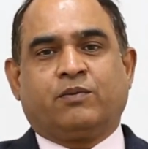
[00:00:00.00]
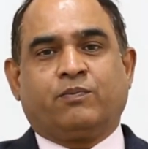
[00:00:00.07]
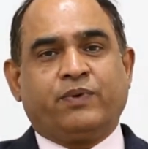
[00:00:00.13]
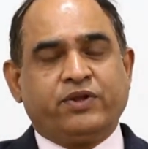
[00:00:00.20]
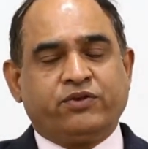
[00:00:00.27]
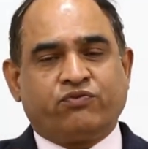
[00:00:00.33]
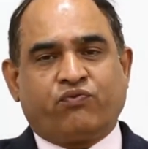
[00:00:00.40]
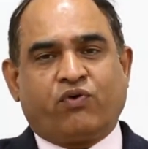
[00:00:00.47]

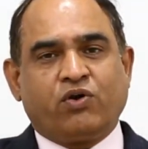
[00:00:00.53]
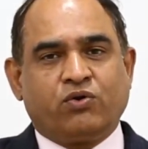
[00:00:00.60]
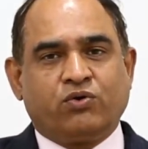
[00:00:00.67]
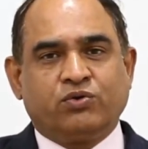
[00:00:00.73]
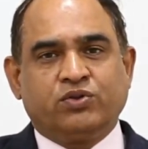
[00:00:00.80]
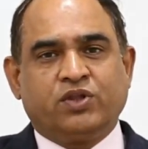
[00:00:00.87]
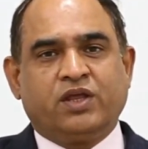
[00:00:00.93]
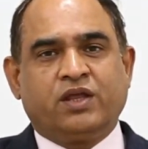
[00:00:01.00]
Please
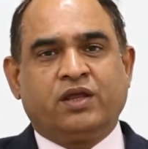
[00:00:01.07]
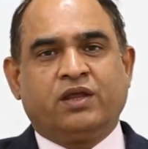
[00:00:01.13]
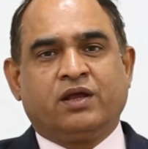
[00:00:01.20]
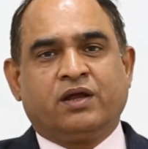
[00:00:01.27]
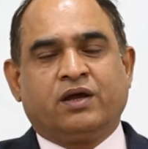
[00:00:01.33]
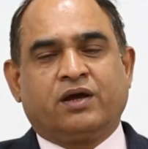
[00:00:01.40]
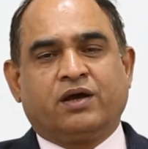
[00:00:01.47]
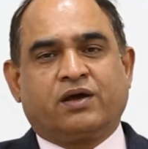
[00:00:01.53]
follow the
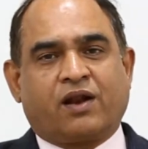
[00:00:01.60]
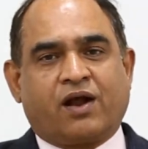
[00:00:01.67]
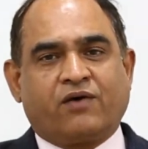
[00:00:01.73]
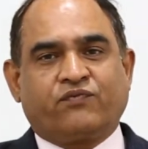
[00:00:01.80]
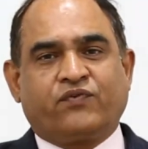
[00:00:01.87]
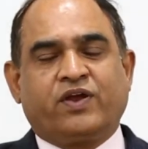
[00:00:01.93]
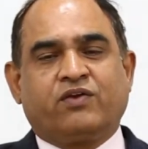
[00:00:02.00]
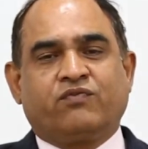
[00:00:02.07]

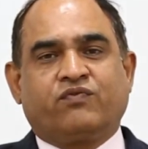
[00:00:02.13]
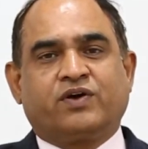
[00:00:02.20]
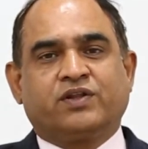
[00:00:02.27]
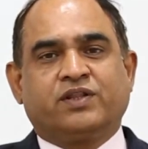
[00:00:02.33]
graphic for